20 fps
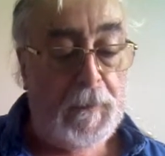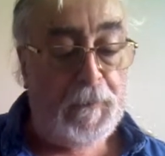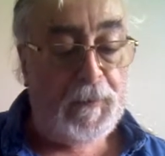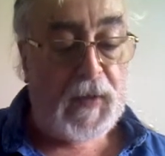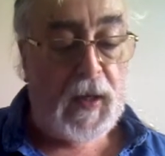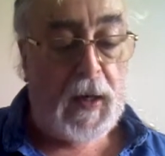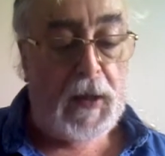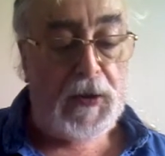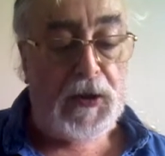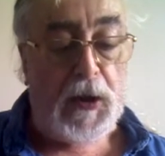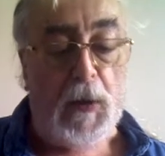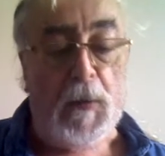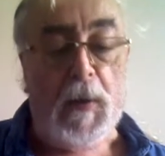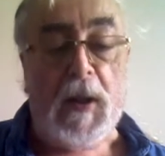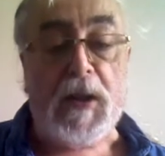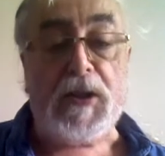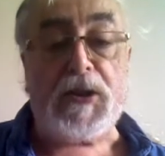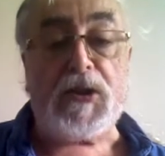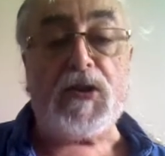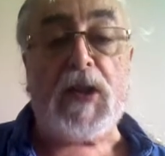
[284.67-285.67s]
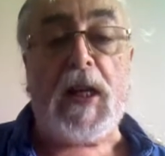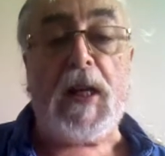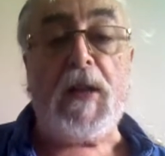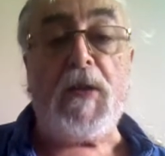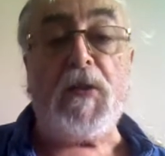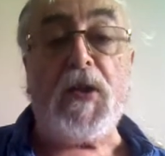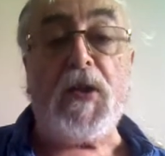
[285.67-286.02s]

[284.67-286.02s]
I know my strength and